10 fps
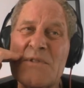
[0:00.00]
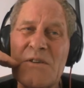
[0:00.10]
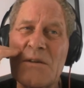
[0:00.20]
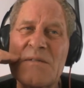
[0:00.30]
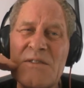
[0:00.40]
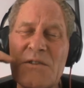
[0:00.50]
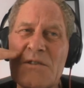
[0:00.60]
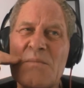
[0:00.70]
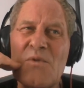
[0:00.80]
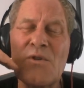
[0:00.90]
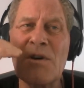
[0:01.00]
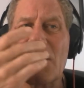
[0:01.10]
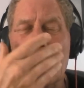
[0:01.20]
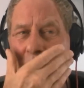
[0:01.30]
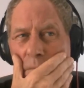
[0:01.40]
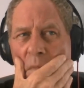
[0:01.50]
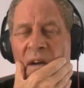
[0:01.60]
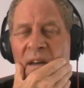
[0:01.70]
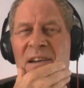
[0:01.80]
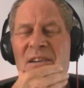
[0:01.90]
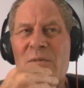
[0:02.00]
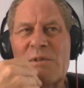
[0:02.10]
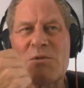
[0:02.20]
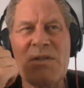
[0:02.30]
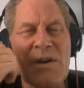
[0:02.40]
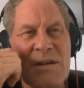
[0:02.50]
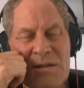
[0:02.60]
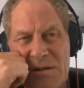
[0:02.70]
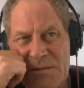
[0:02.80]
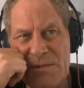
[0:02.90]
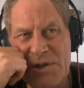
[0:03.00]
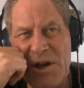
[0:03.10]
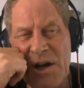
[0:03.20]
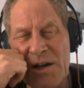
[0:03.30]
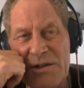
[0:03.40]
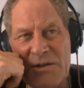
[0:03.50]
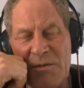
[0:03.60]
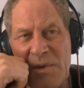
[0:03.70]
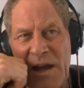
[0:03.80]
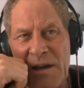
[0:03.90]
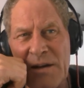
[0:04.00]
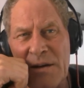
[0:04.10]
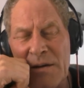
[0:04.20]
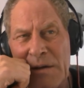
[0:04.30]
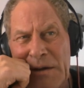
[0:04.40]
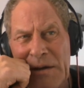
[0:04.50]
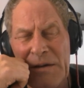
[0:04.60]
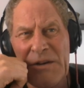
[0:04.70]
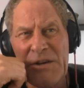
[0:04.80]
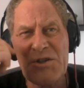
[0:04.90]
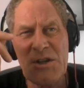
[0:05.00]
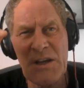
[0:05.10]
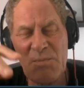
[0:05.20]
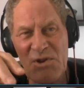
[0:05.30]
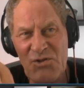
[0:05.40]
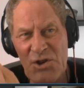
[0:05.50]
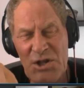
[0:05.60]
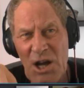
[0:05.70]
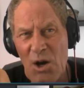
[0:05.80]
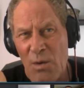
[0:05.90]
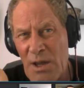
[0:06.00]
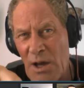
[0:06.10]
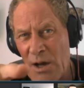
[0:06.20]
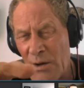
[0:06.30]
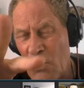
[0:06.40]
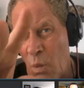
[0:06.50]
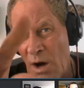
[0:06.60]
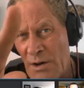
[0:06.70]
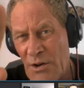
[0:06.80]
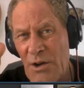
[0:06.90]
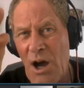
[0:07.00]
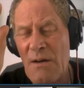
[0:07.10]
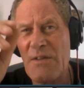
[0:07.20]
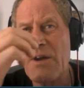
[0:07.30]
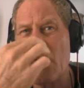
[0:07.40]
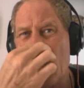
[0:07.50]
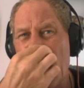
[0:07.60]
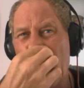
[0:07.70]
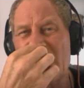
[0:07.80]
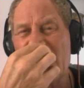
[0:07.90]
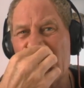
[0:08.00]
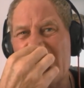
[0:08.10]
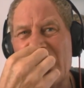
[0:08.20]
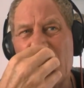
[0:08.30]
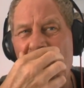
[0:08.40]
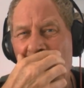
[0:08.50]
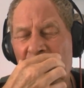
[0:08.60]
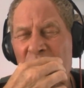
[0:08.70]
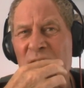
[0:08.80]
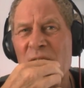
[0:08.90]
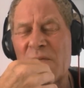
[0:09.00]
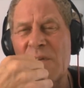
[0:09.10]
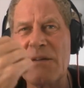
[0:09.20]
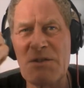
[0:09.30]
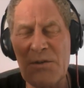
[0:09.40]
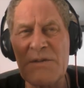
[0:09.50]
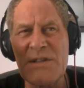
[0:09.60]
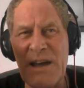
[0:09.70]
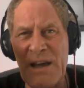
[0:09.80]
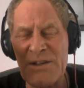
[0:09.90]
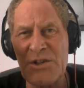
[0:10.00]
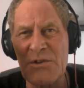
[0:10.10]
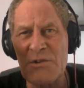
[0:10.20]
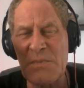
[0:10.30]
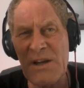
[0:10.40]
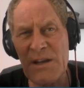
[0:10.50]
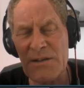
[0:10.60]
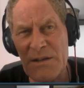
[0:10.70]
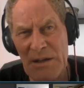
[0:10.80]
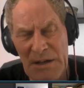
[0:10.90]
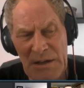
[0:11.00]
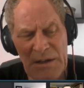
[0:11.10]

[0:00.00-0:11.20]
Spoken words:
Susan Moore, again, who was with us, geologist from Canada, she and Patricia Aouillon wandered off, and they were able to see parts of two statues, because